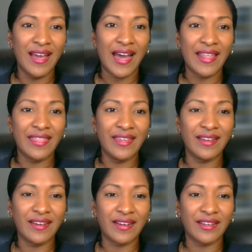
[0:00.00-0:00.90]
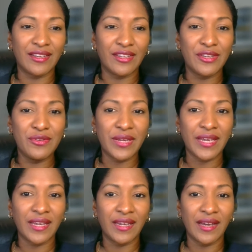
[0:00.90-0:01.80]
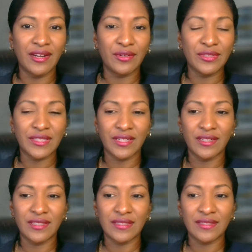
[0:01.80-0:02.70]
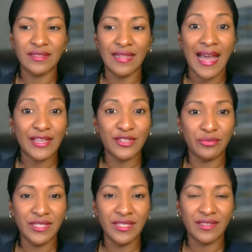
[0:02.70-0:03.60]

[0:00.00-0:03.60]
I think the U.K. announced theirs last week.